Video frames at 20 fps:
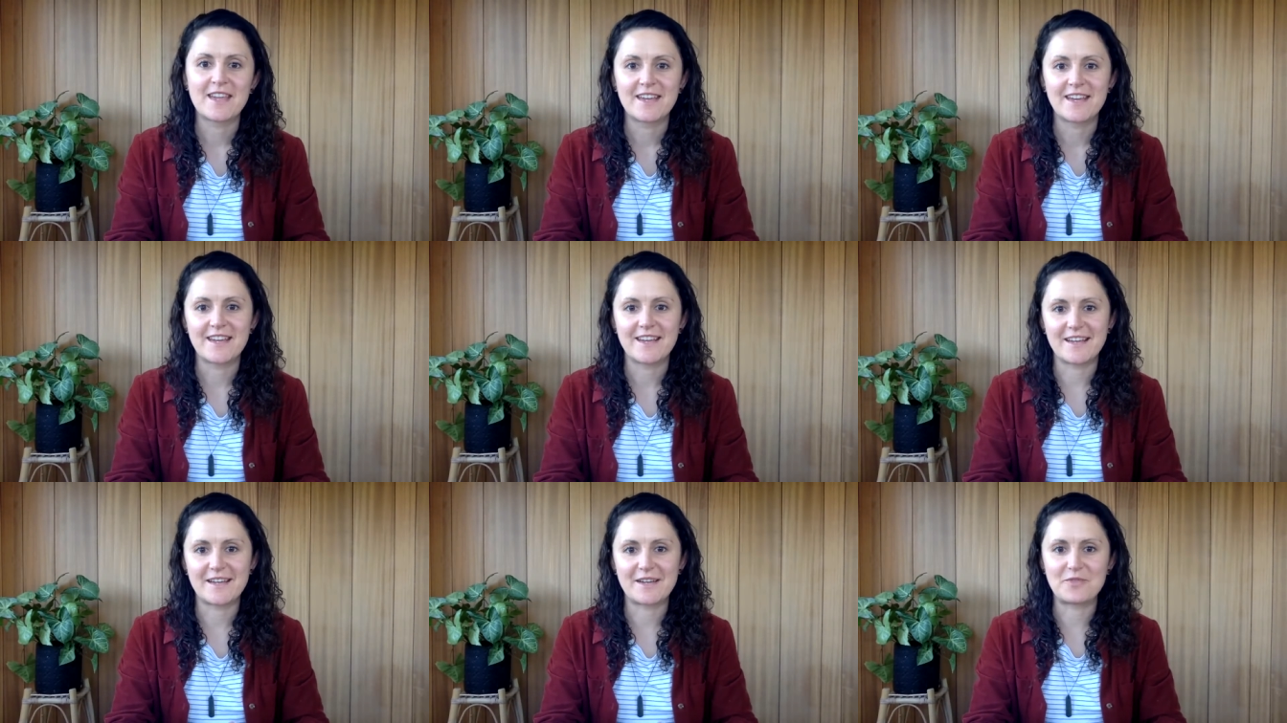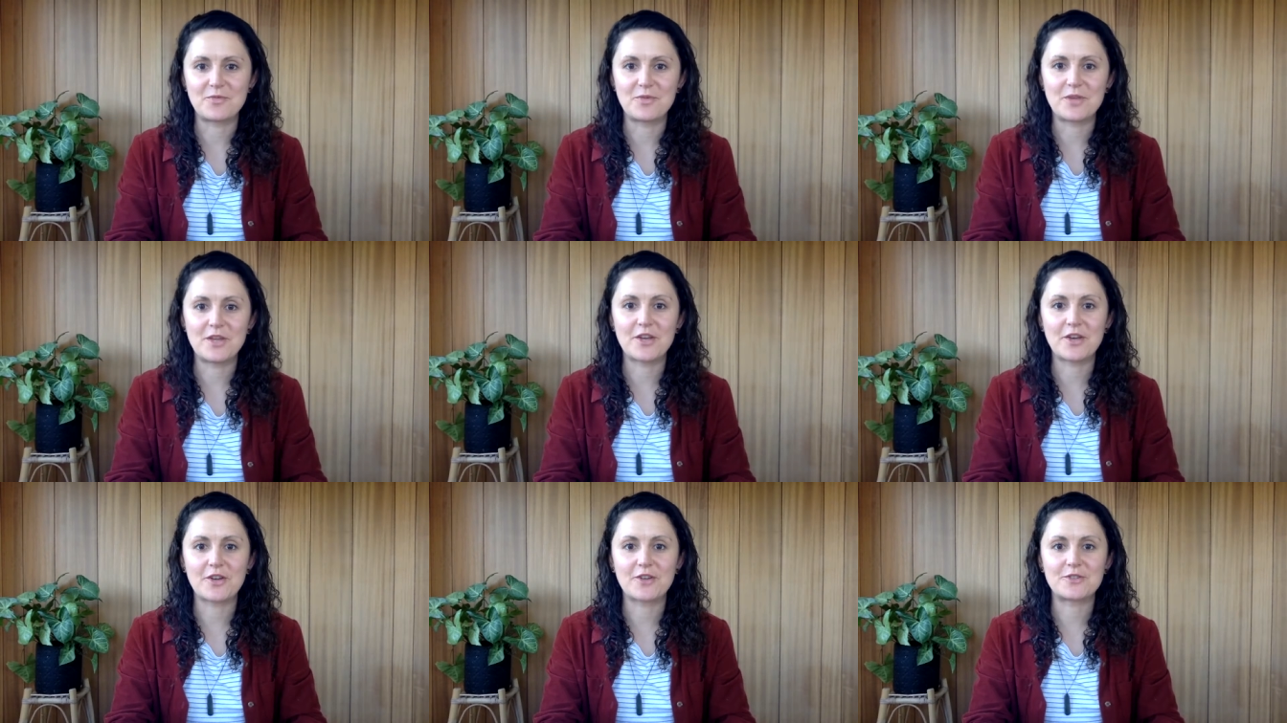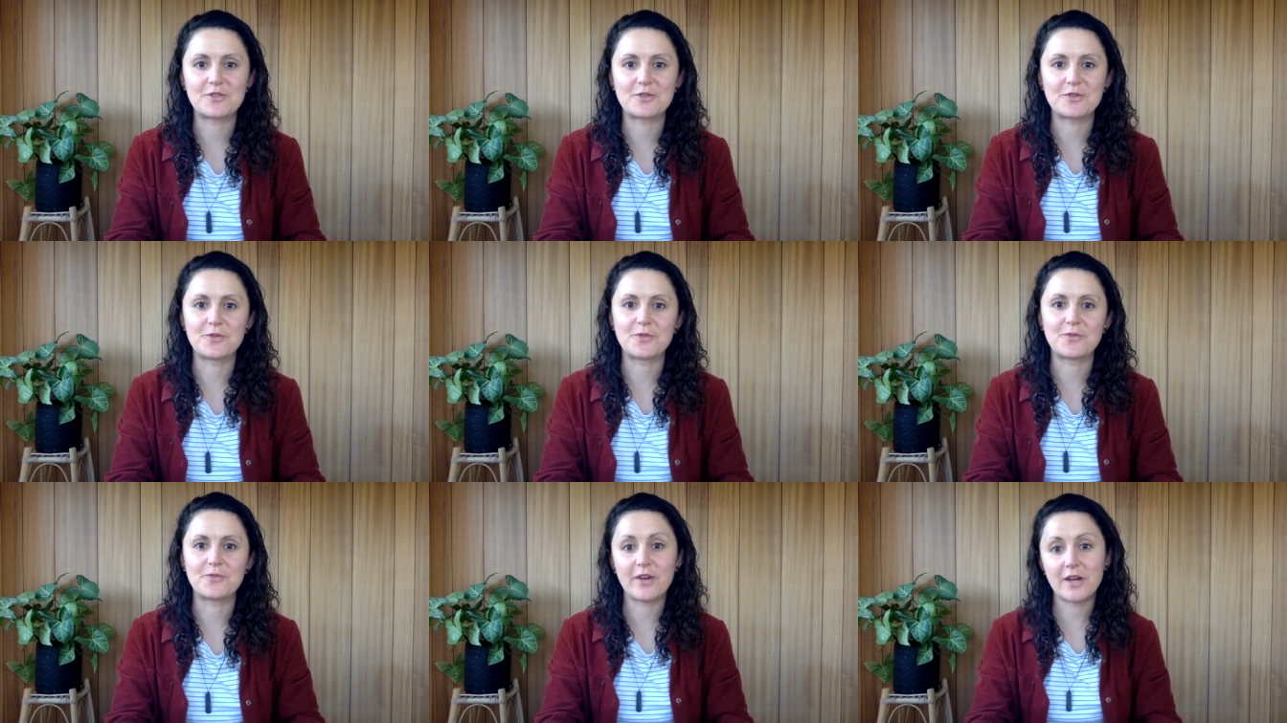We're going
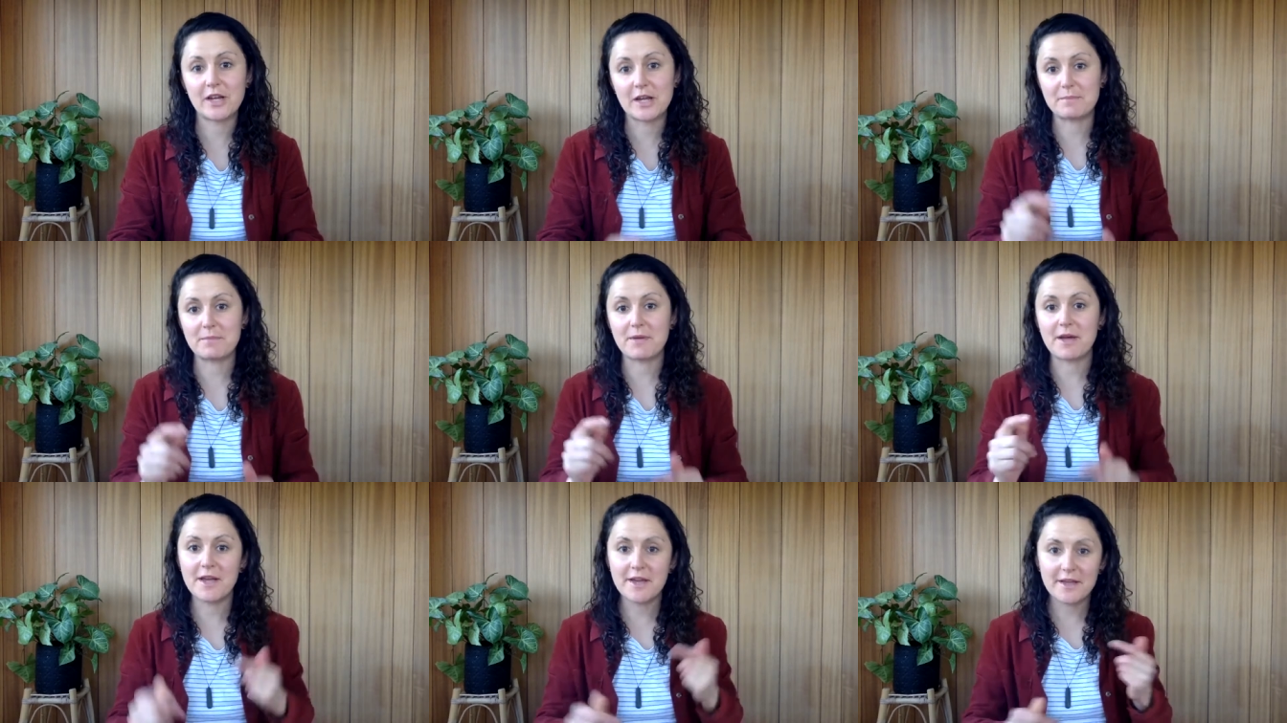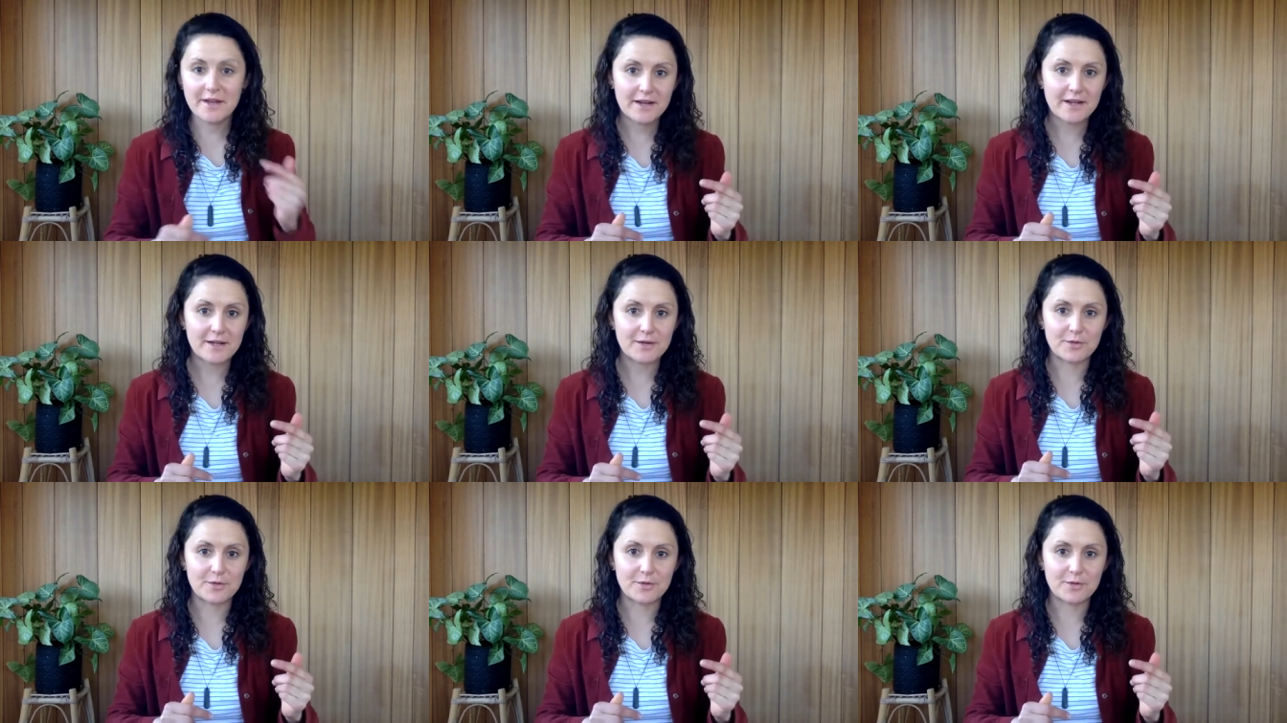to whakamahara,